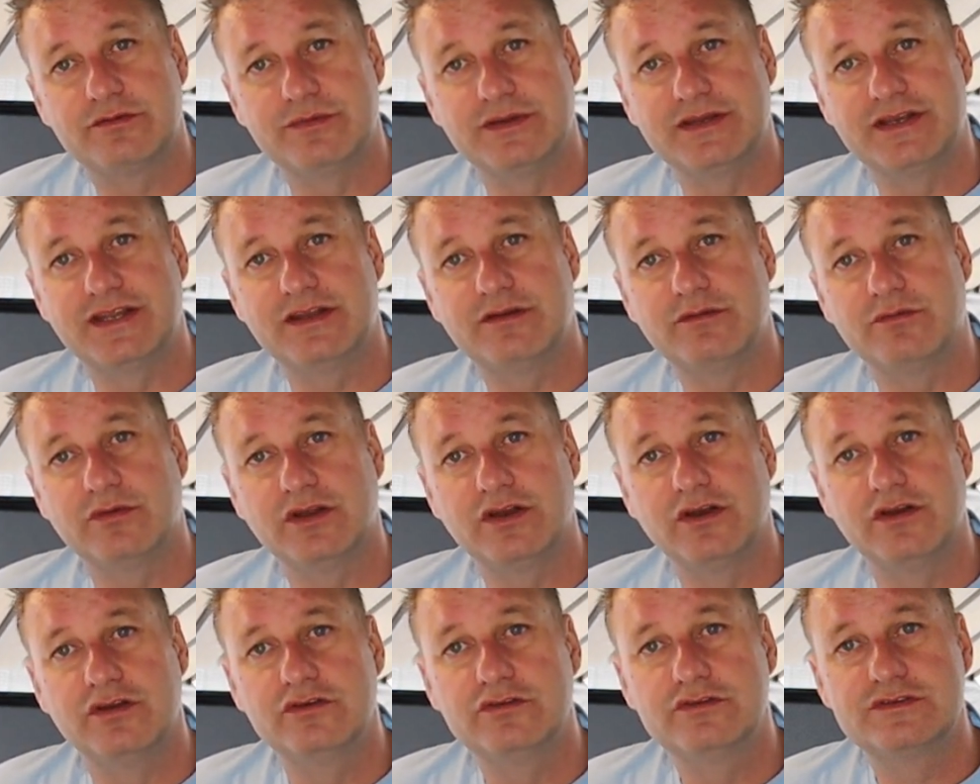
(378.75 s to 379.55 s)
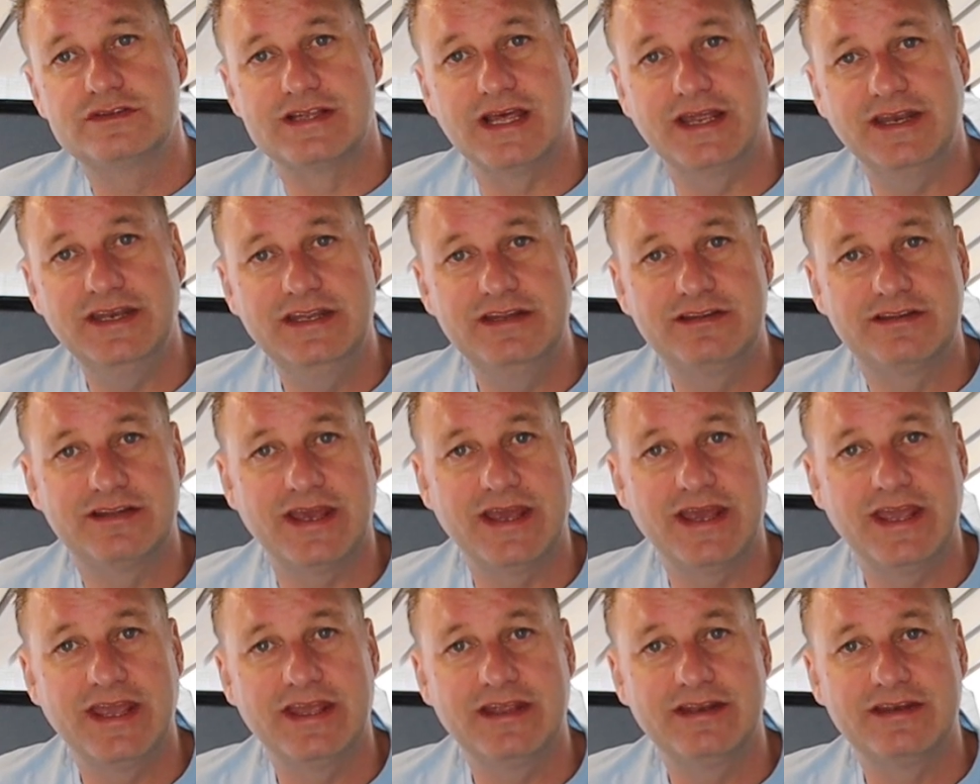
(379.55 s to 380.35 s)
We didn't want to lose
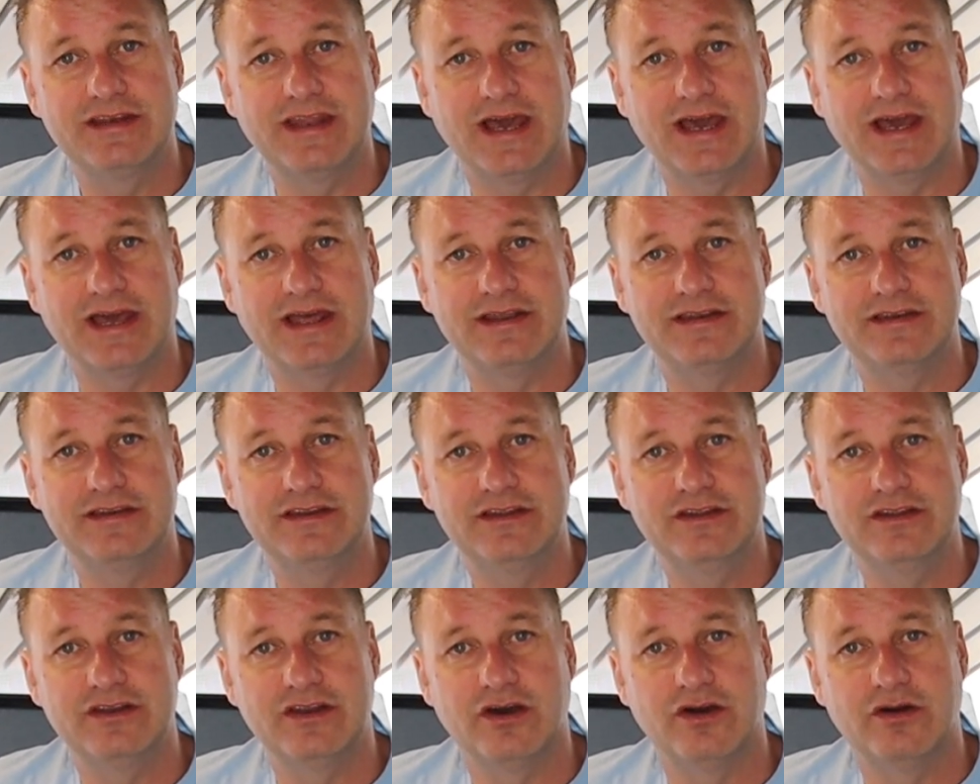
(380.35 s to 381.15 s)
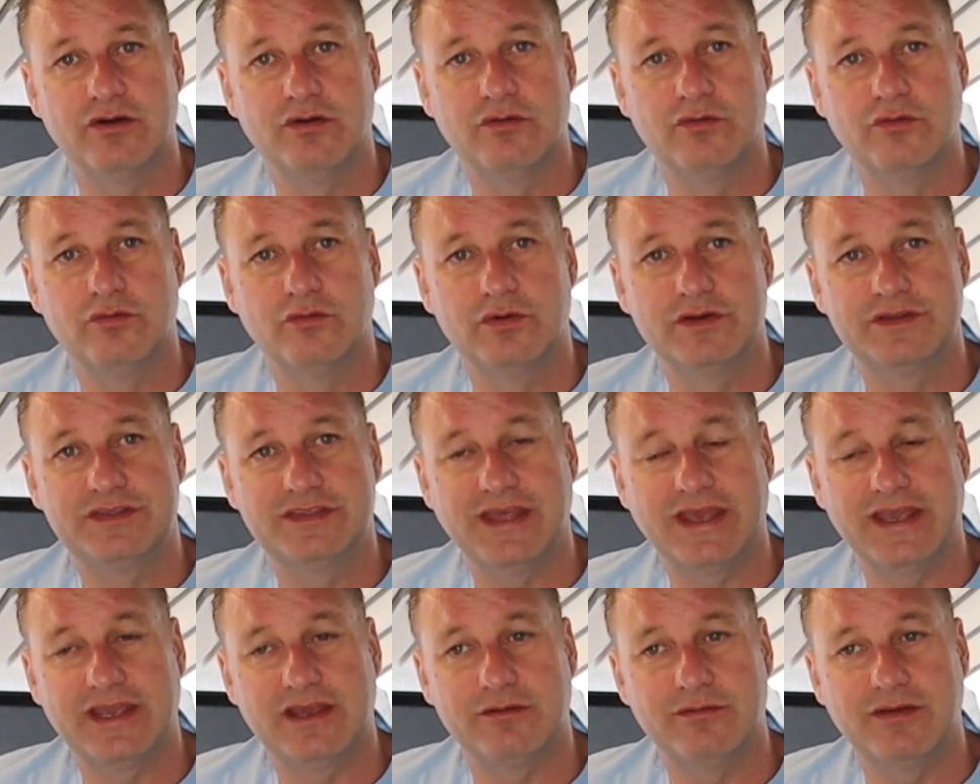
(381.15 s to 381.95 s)
anything that would
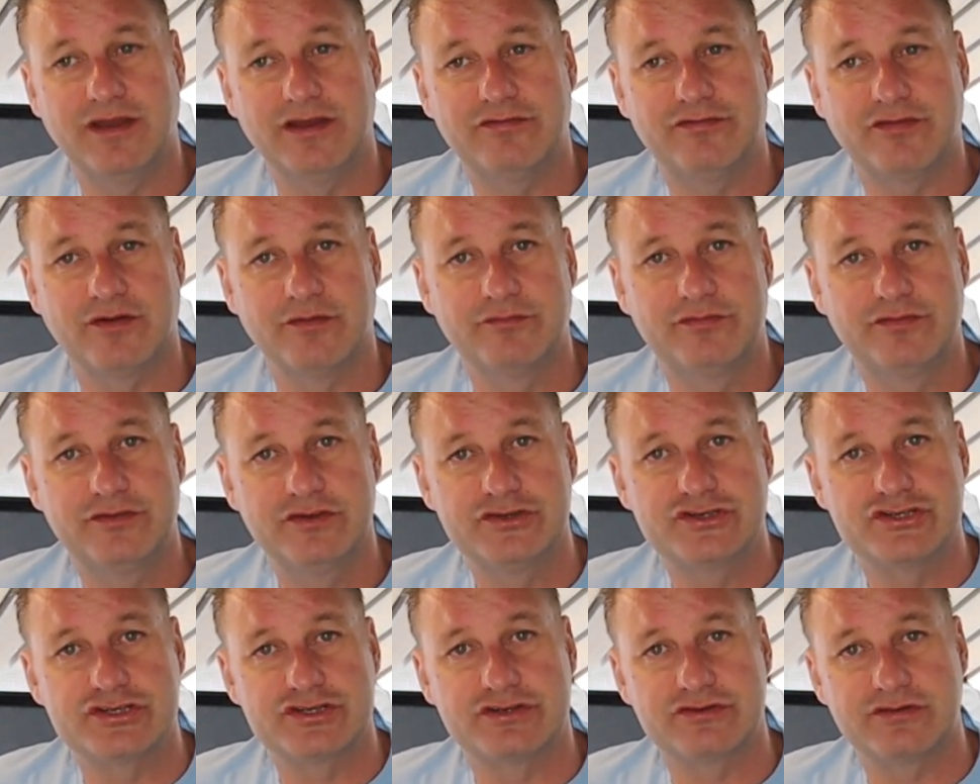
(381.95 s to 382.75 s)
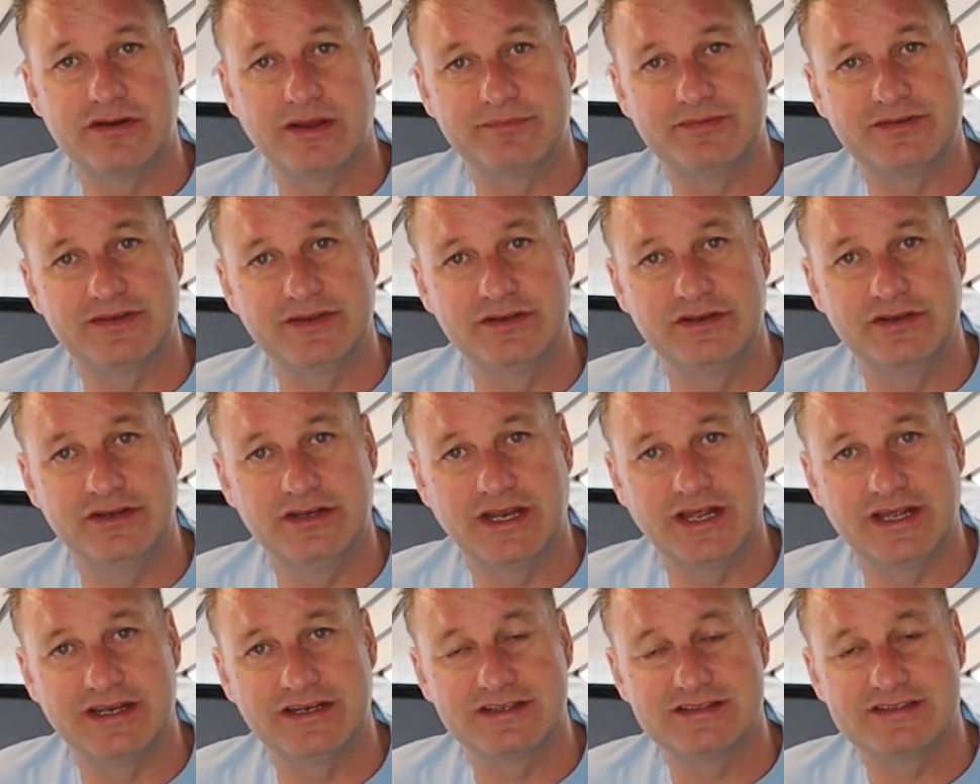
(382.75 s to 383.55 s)
take away from future trips in the
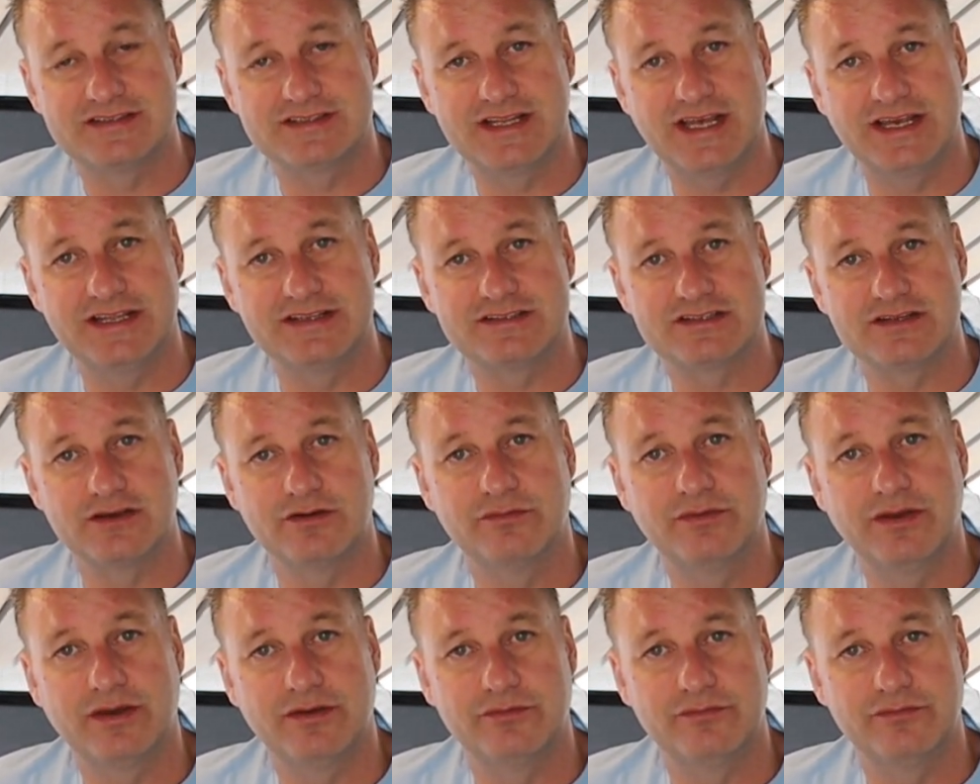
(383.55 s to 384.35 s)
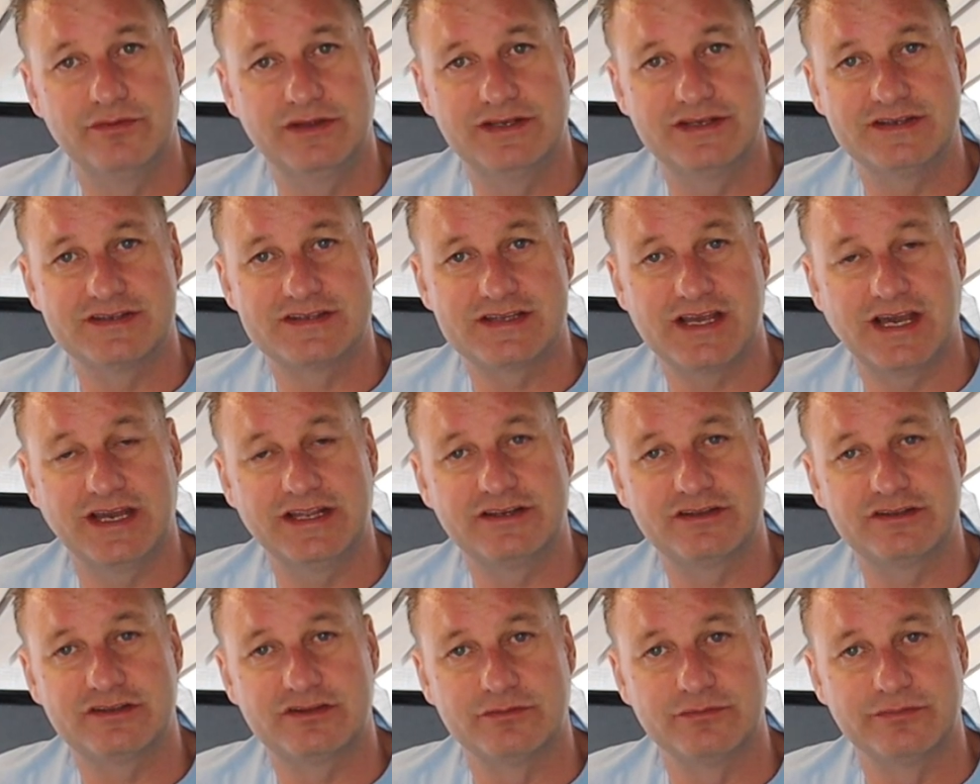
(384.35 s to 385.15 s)
United States. So we
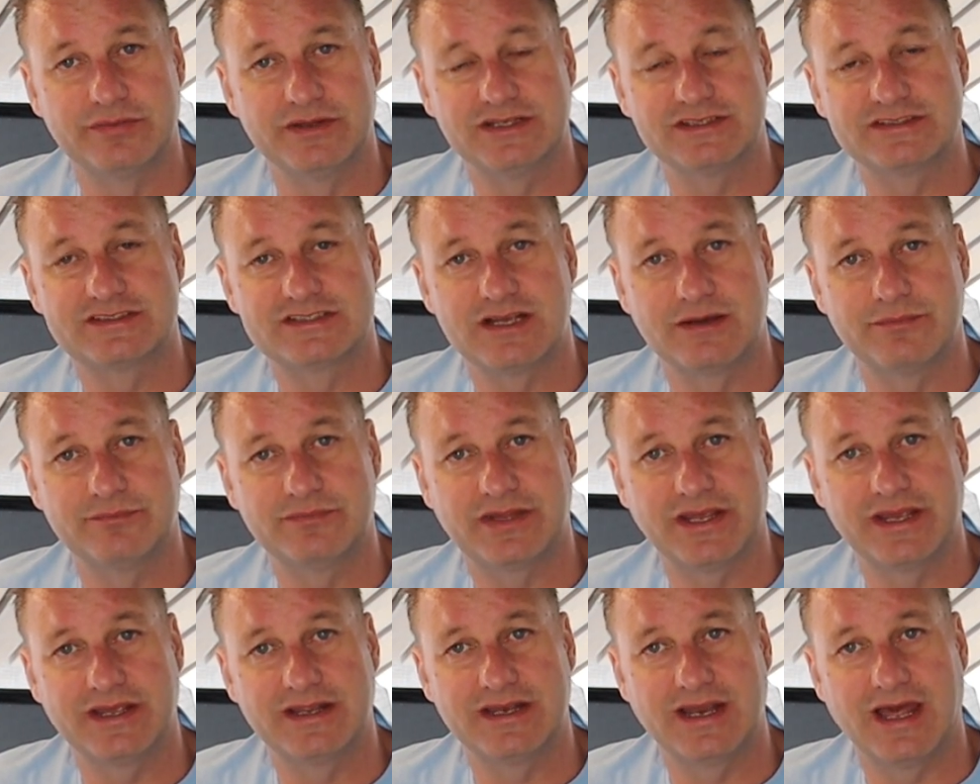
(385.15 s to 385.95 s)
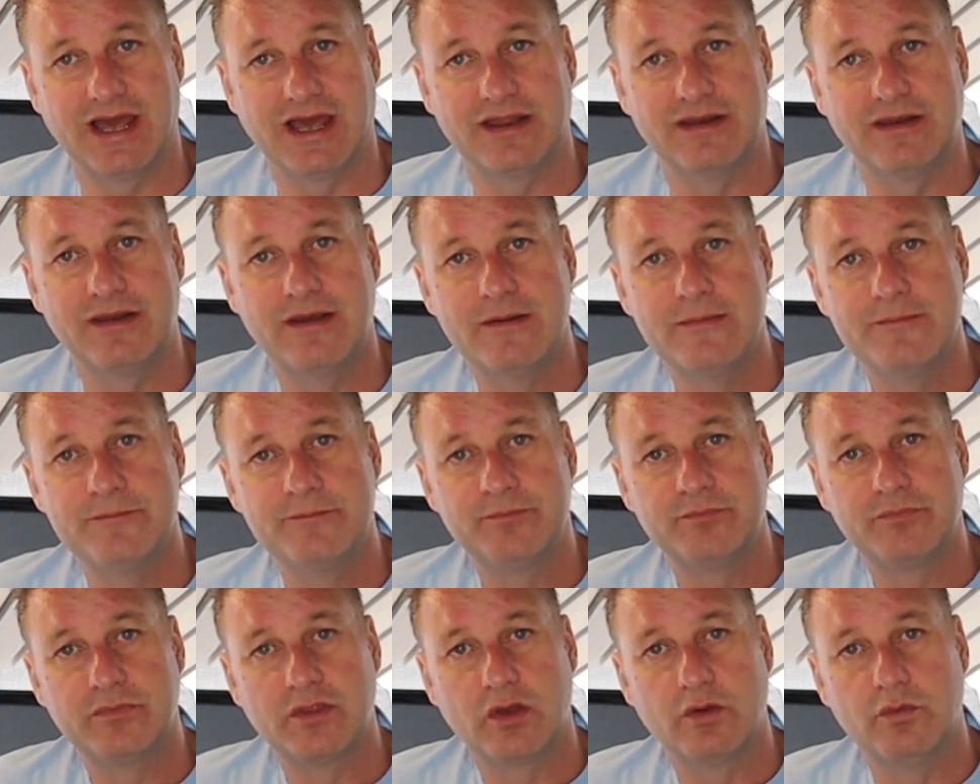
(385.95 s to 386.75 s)
decided to build something that
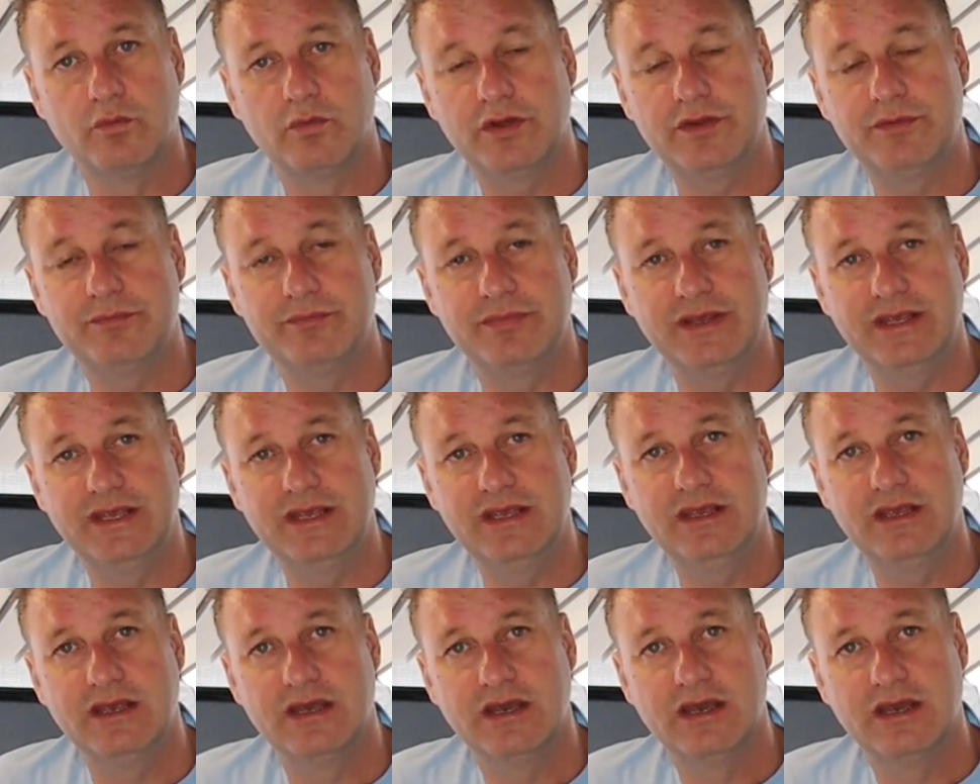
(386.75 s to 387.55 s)
would be